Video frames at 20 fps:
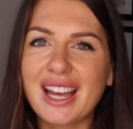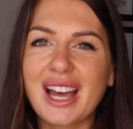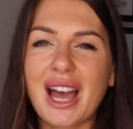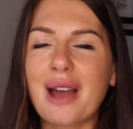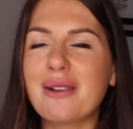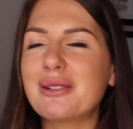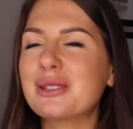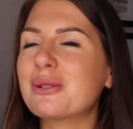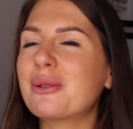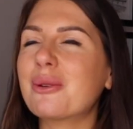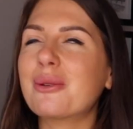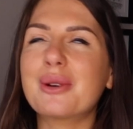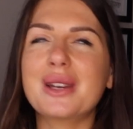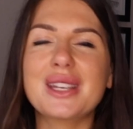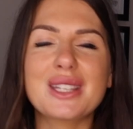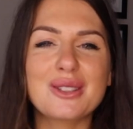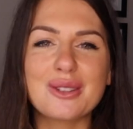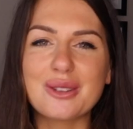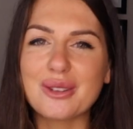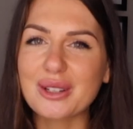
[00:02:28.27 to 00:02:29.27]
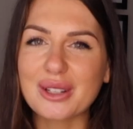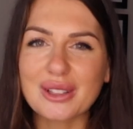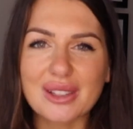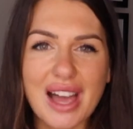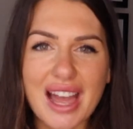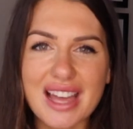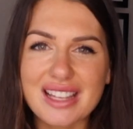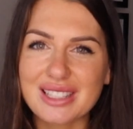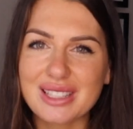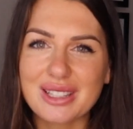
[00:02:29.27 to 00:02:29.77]
I was always
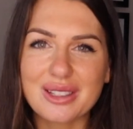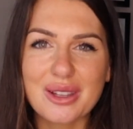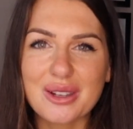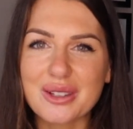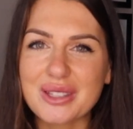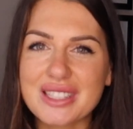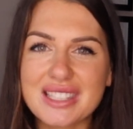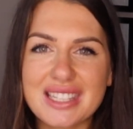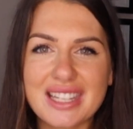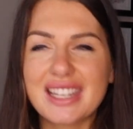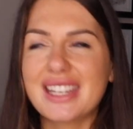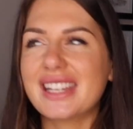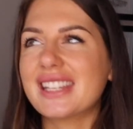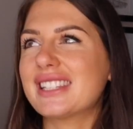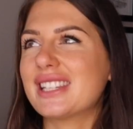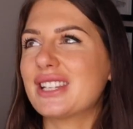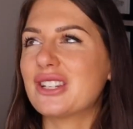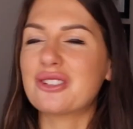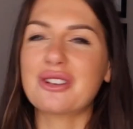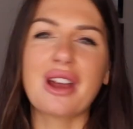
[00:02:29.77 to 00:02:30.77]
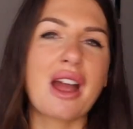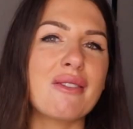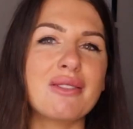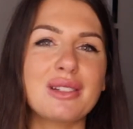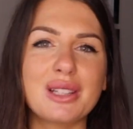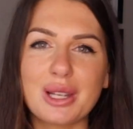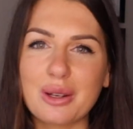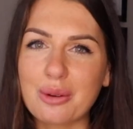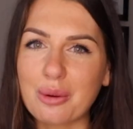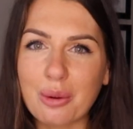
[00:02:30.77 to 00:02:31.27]
utilizing those tickets and
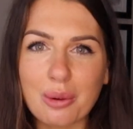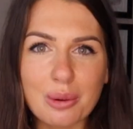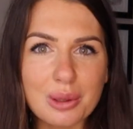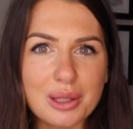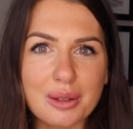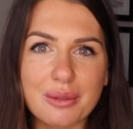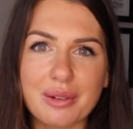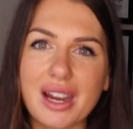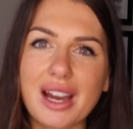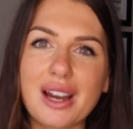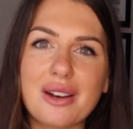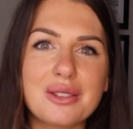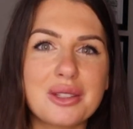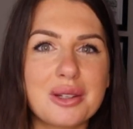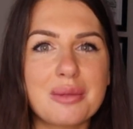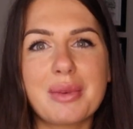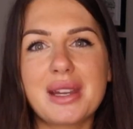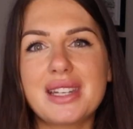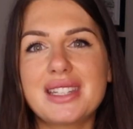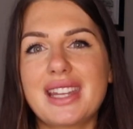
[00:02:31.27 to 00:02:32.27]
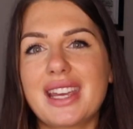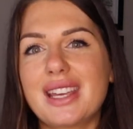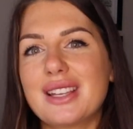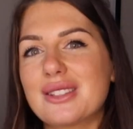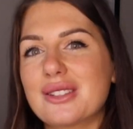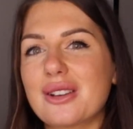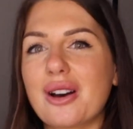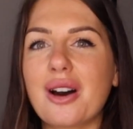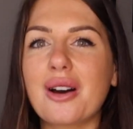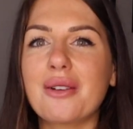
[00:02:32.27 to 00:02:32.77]
traveling all around on my
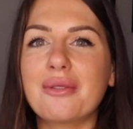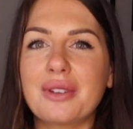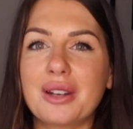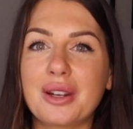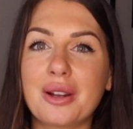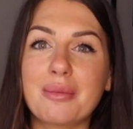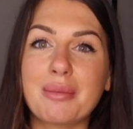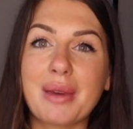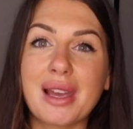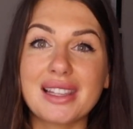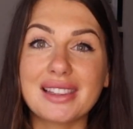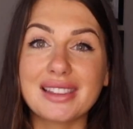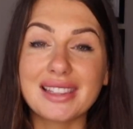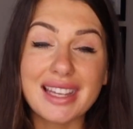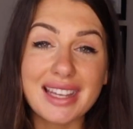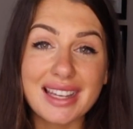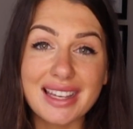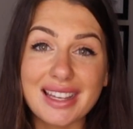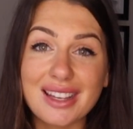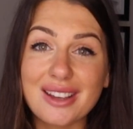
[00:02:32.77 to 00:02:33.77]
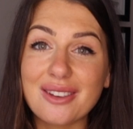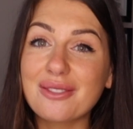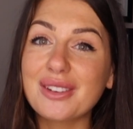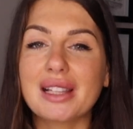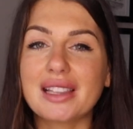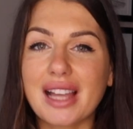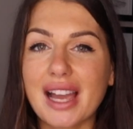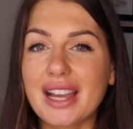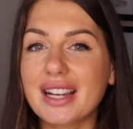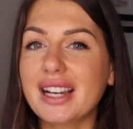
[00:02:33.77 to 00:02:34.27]
days off and on my leave.
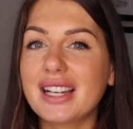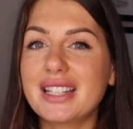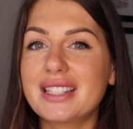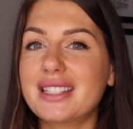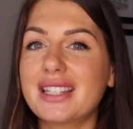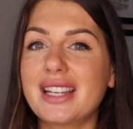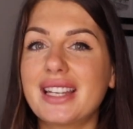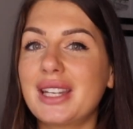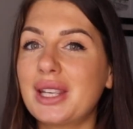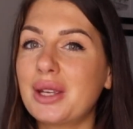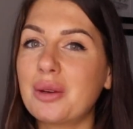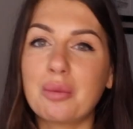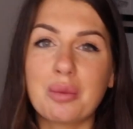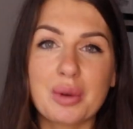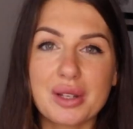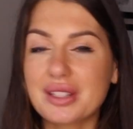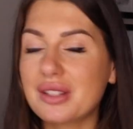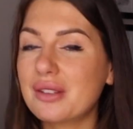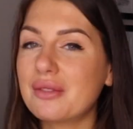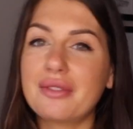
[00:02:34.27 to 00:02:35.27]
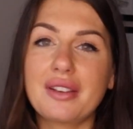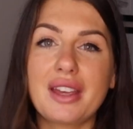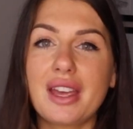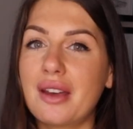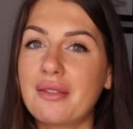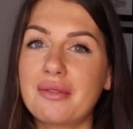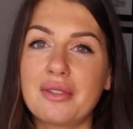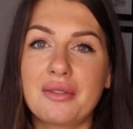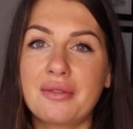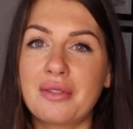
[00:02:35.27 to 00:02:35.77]
But like I said, it wasn't
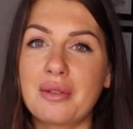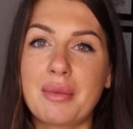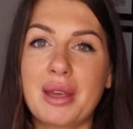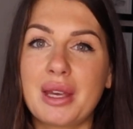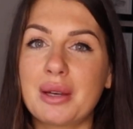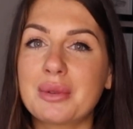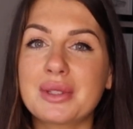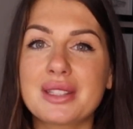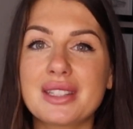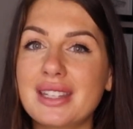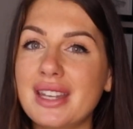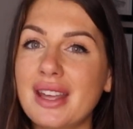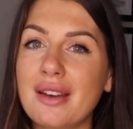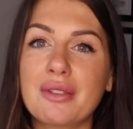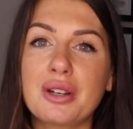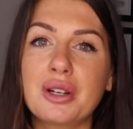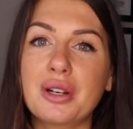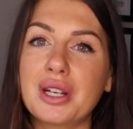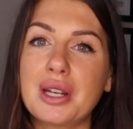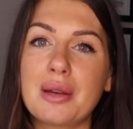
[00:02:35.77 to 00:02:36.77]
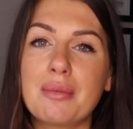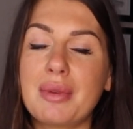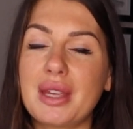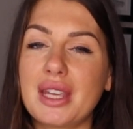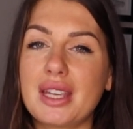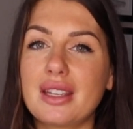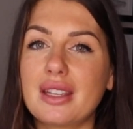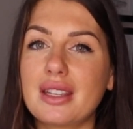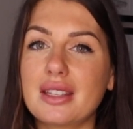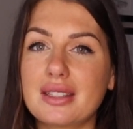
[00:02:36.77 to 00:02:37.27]
forever for me. It was never gonna
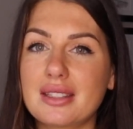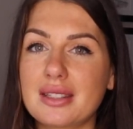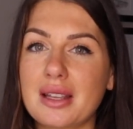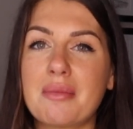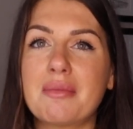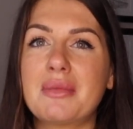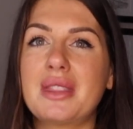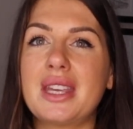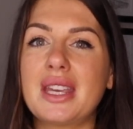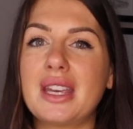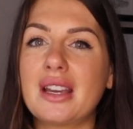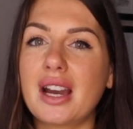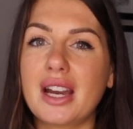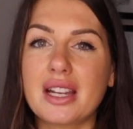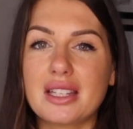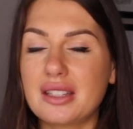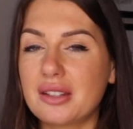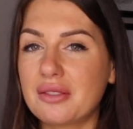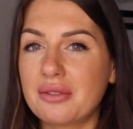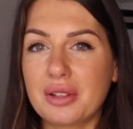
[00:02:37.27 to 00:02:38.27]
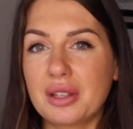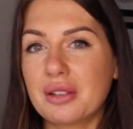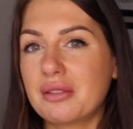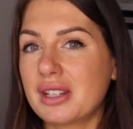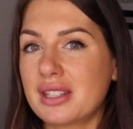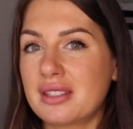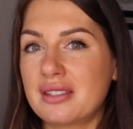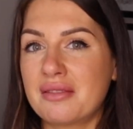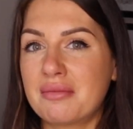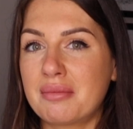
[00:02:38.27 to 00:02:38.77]
be something I did for the
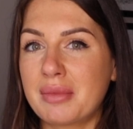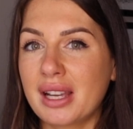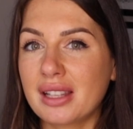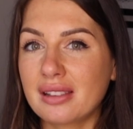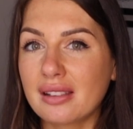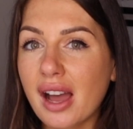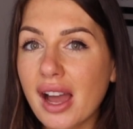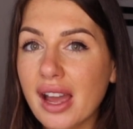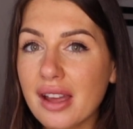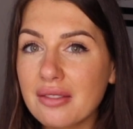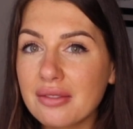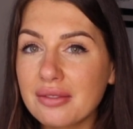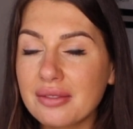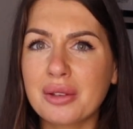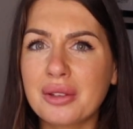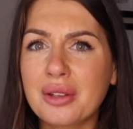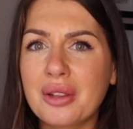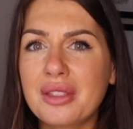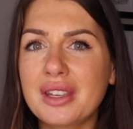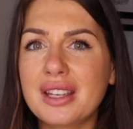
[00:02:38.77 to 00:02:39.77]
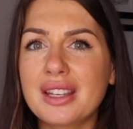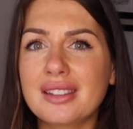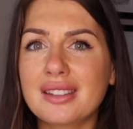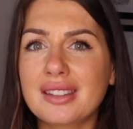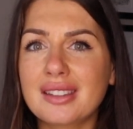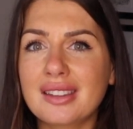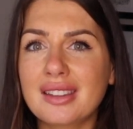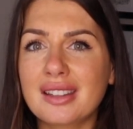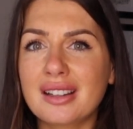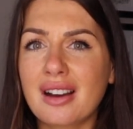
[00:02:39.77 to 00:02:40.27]
rest of my life. I also think
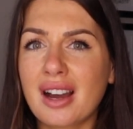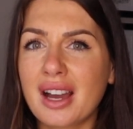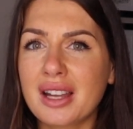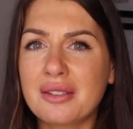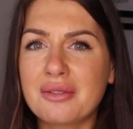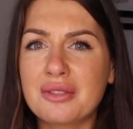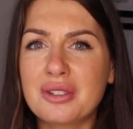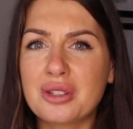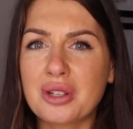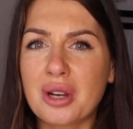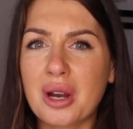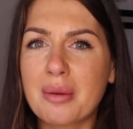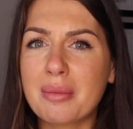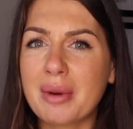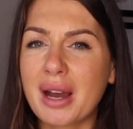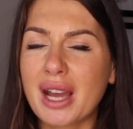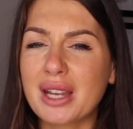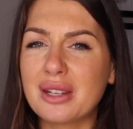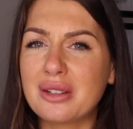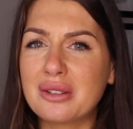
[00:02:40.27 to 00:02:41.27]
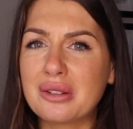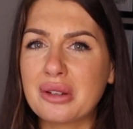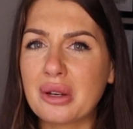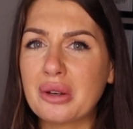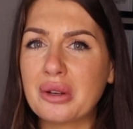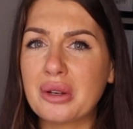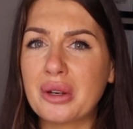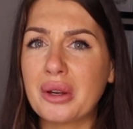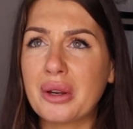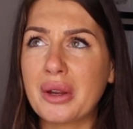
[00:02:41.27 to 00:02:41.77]
it's the kind of job, I
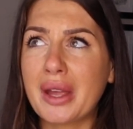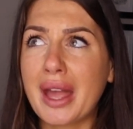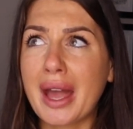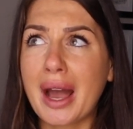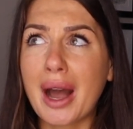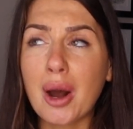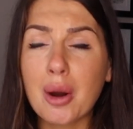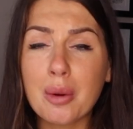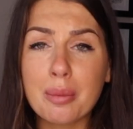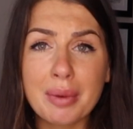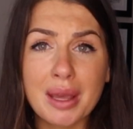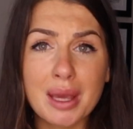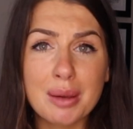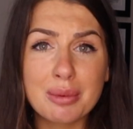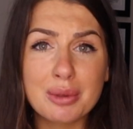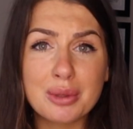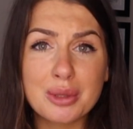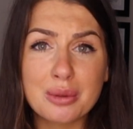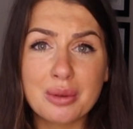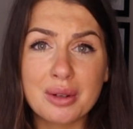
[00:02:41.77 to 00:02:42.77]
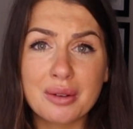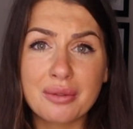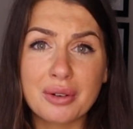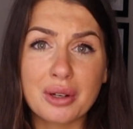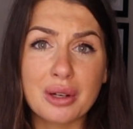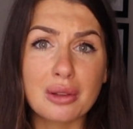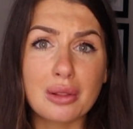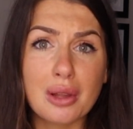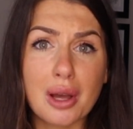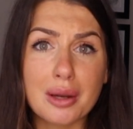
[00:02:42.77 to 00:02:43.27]
don't know how people do it for
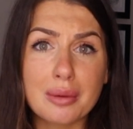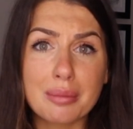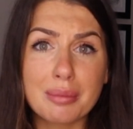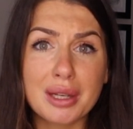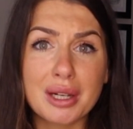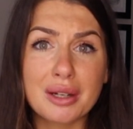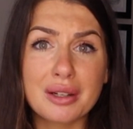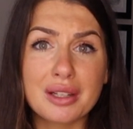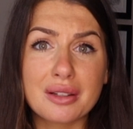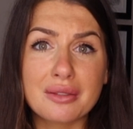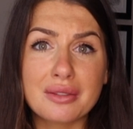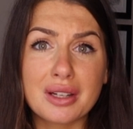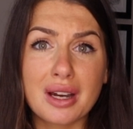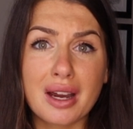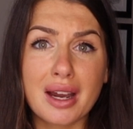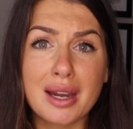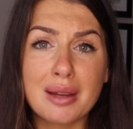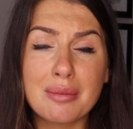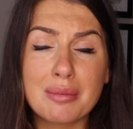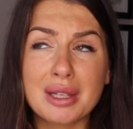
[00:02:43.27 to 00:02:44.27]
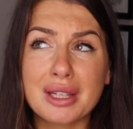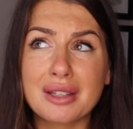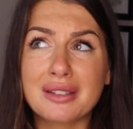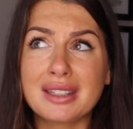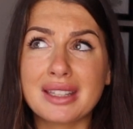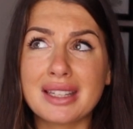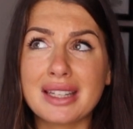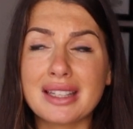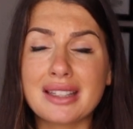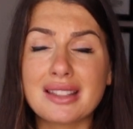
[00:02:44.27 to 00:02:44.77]
a long period of time, because
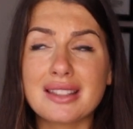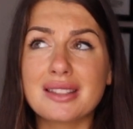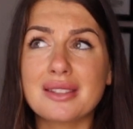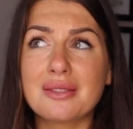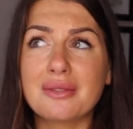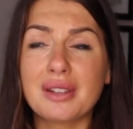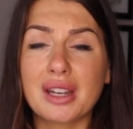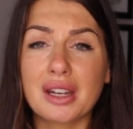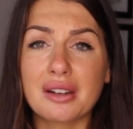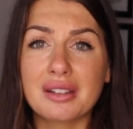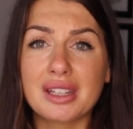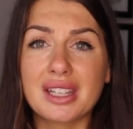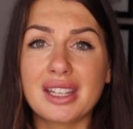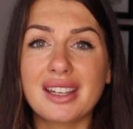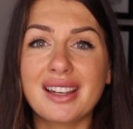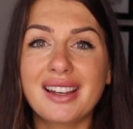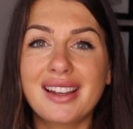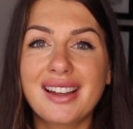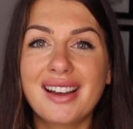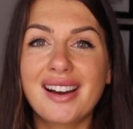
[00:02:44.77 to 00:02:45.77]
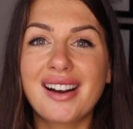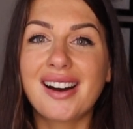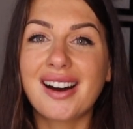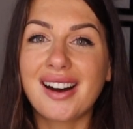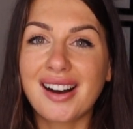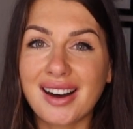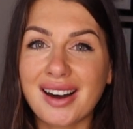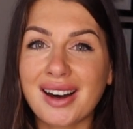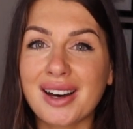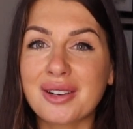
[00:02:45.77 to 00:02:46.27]
it is very
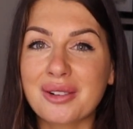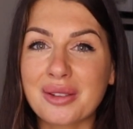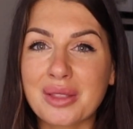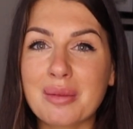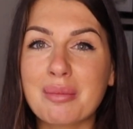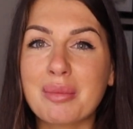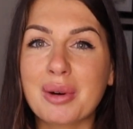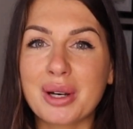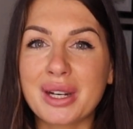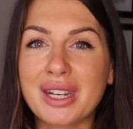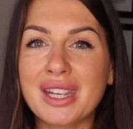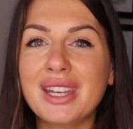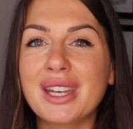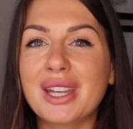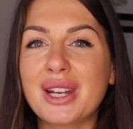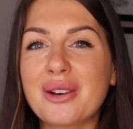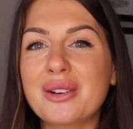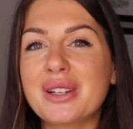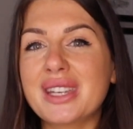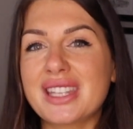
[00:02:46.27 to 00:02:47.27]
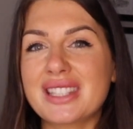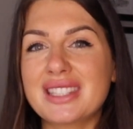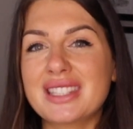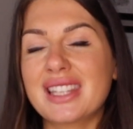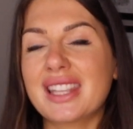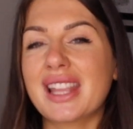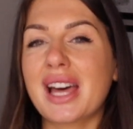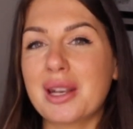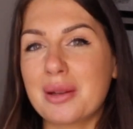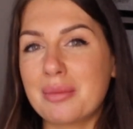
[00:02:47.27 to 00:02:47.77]
hard on the body, and I'll get
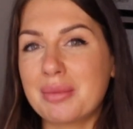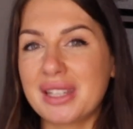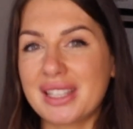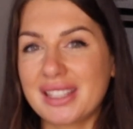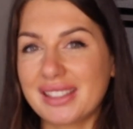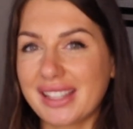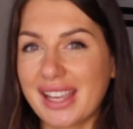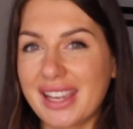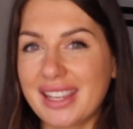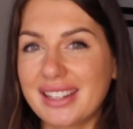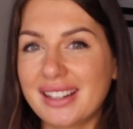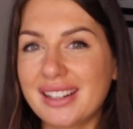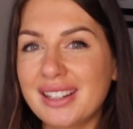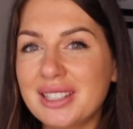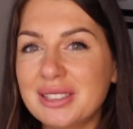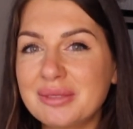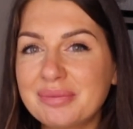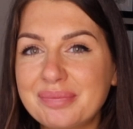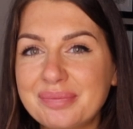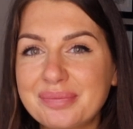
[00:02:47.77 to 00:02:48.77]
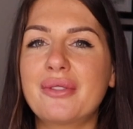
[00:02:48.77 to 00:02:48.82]
to that a bit later.